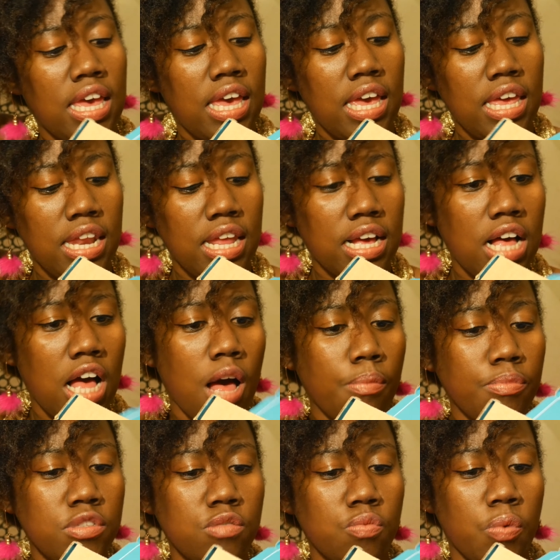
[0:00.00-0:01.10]
And it
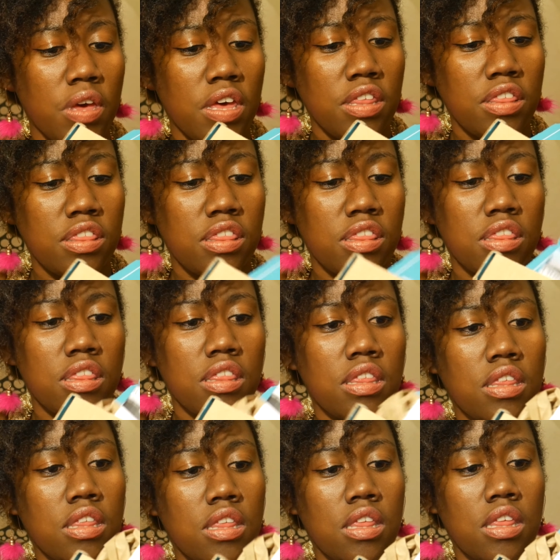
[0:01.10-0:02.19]
comes with
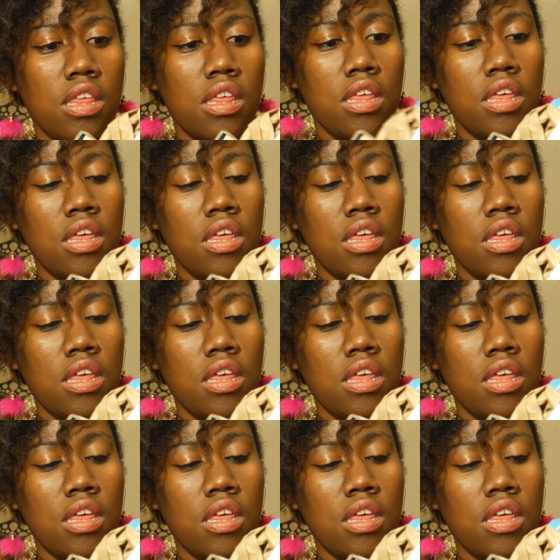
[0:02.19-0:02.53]
a